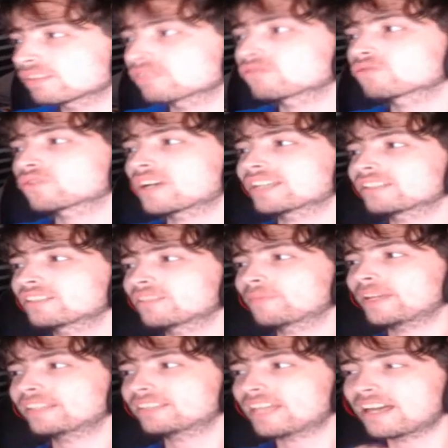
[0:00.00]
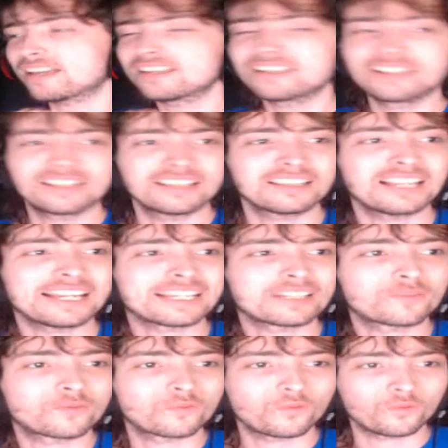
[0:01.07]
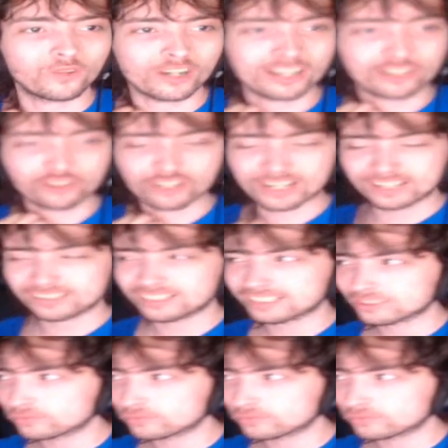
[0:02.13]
So trying to make that like fresh and like